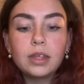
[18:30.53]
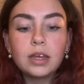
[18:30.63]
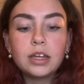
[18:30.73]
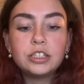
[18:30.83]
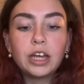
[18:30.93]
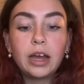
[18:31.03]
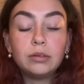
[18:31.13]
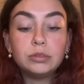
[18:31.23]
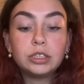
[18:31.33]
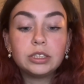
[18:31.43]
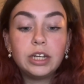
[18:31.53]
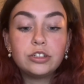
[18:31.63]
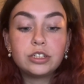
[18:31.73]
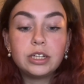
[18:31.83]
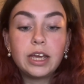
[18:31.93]
And yeah, I'm just
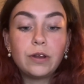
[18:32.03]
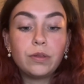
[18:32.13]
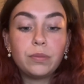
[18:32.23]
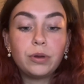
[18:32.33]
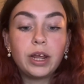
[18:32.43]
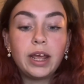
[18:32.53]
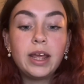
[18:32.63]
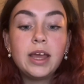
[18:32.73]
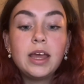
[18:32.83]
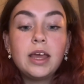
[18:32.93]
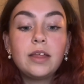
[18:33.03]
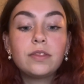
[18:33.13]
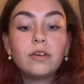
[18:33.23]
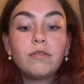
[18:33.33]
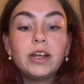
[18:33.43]
literally knitting on the body.
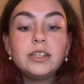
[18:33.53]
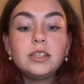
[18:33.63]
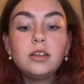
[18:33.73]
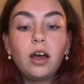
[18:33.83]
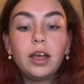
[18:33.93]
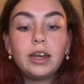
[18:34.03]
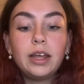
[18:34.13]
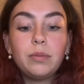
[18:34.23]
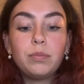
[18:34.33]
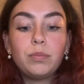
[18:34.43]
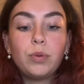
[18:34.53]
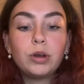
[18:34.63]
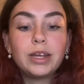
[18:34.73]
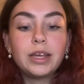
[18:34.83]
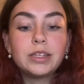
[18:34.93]
The reason that I knit
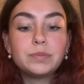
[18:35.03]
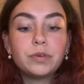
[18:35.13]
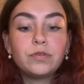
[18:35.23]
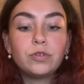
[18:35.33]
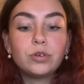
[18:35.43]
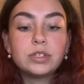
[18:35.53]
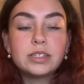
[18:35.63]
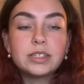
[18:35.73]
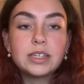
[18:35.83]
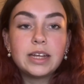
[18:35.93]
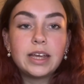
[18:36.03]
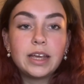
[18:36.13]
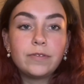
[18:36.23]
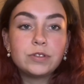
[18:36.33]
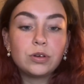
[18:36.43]
bodies before
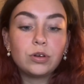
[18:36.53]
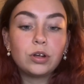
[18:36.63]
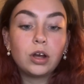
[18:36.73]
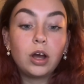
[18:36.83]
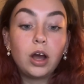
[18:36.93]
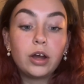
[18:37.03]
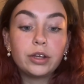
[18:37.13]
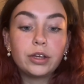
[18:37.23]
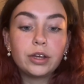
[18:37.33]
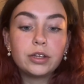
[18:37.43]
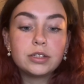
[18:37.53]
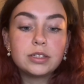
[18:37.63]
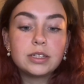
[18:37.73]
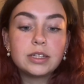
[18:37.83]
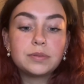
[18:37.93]
sleeves on
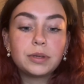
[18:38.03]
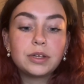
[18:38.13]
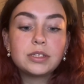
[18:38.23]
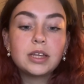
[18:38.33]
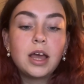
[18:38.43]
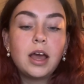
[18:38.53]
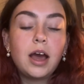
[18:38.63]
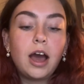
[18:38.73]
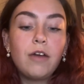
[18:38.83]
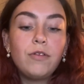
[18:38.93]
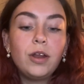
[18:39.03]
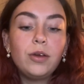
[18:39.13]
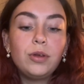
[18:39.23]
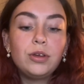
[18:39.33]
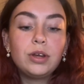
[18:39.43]
cardigans is because I feel like
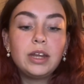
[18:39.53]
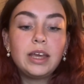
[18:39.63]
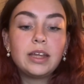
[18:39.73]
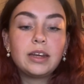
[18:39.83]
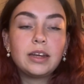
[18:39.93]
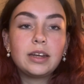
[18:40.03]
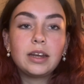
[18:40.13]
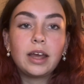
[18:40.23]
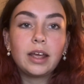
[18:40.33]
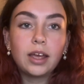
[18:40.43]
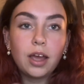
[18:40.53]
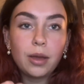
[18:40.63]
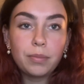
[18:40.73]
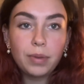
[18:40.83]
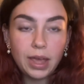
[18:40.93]
when you're knitting like a
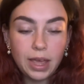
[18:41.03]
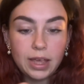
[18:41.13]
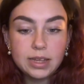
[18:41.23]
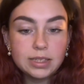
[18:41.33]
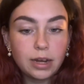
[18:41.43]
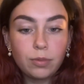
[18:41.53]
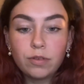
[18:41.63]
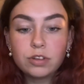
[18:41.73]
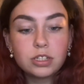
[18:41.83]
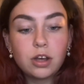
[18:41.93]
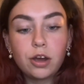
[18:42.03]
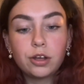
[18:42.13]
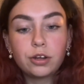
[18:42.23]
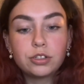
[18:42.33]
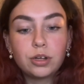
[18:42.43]
piece, like whether it's a
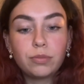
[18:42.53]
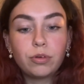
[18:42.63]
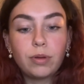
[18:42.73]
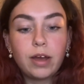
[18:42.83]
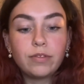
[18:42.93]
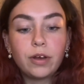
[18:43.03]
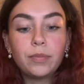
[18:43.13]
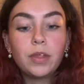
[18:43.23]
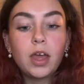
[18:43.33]
cardigan, a jumper or whatever,